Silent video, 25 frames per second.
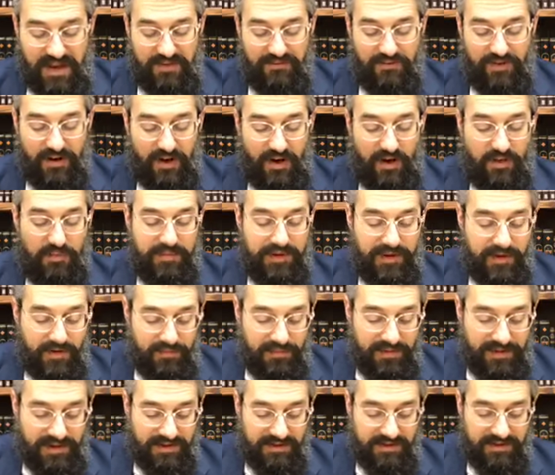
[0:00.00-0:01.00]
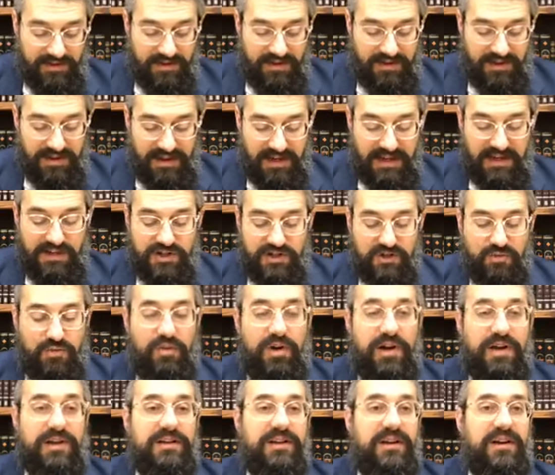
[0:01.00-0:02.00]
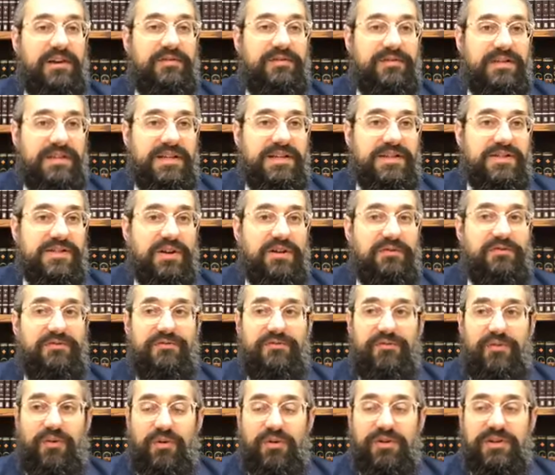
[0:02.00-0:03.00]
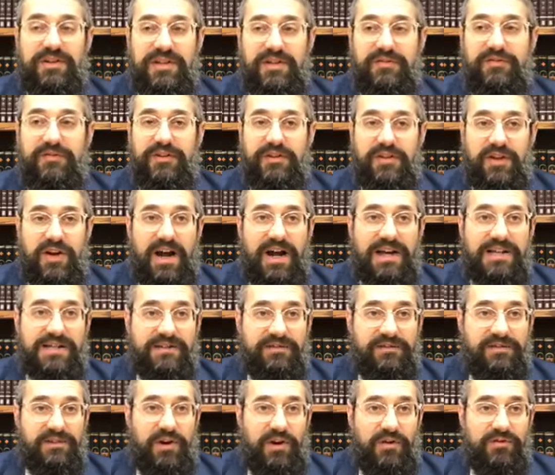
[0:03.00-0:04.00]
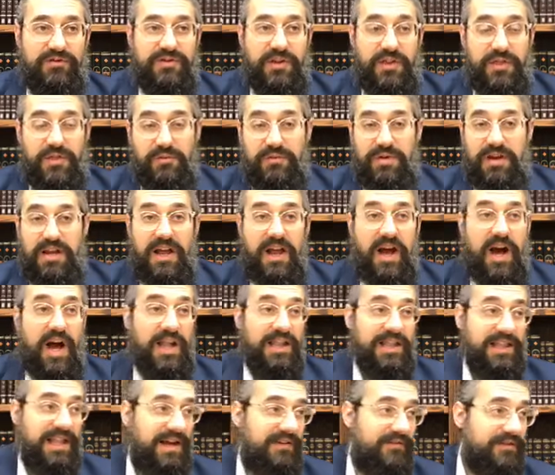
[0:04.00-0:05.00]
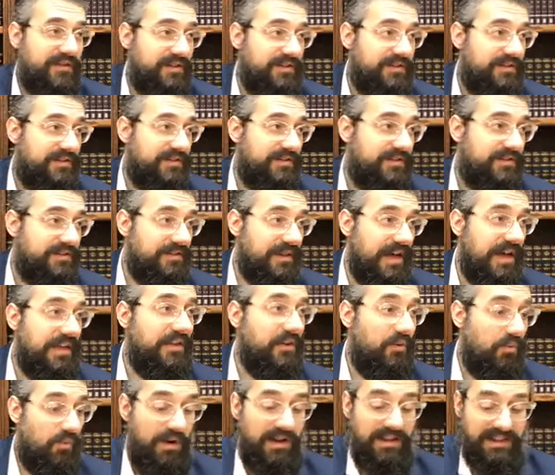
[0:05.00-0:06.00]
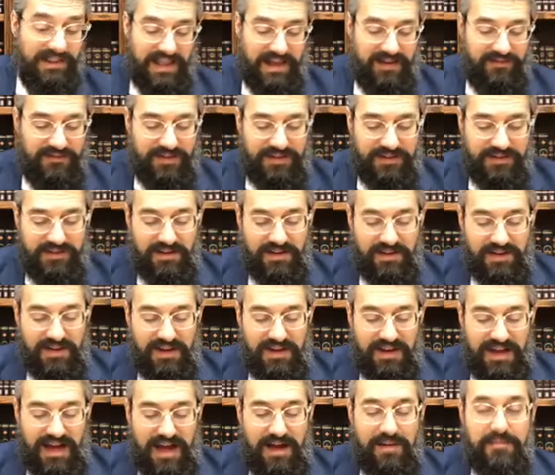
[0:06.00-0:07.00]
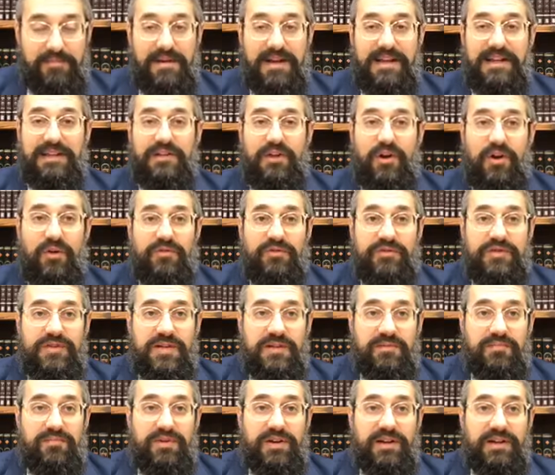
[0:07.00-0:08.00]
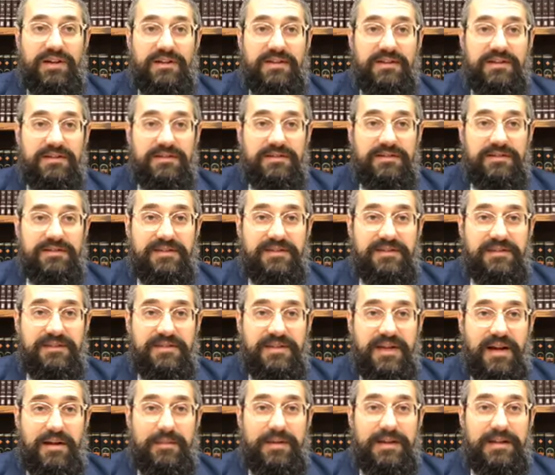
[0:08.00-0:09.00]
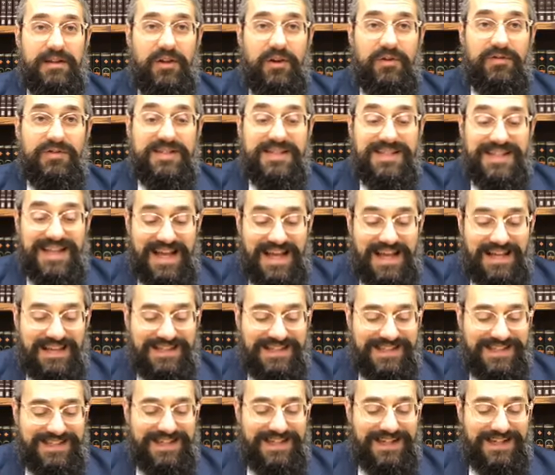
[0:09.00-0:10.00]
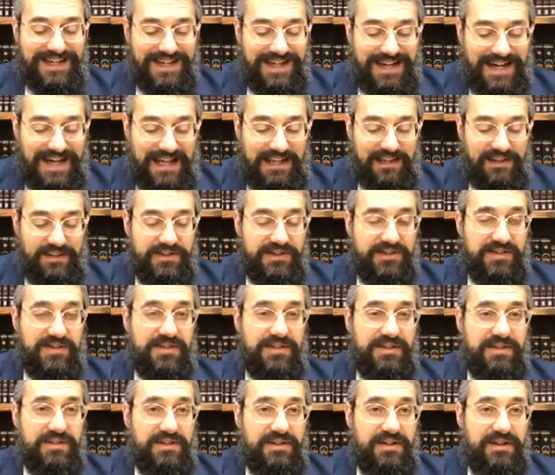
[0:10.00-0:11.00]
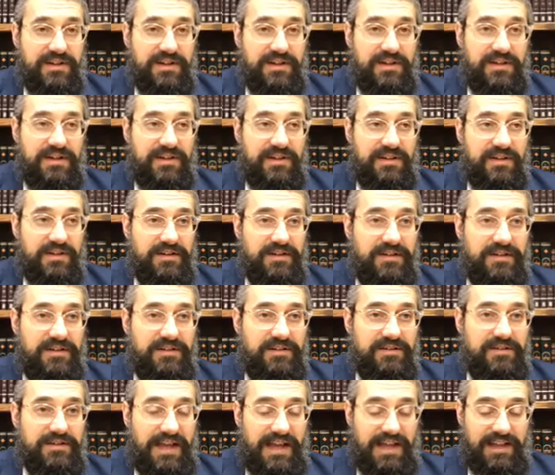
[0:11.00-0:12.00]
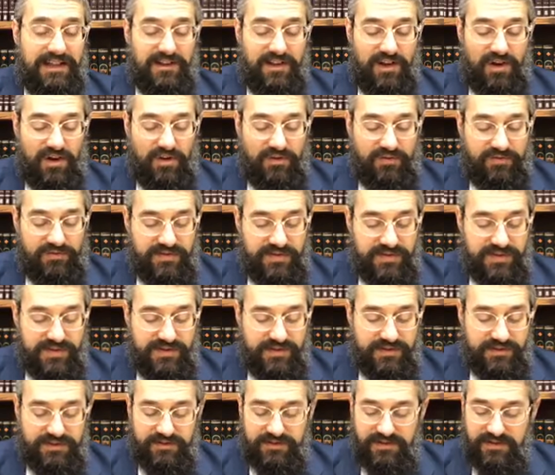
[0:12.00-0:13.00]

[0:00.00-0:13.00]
V'chol minumin, each one of these four different kinds of loaves, the three unleavened and the one leavened, how many loaves do you bring? How many loaves is Eser chalas? Ten loaves.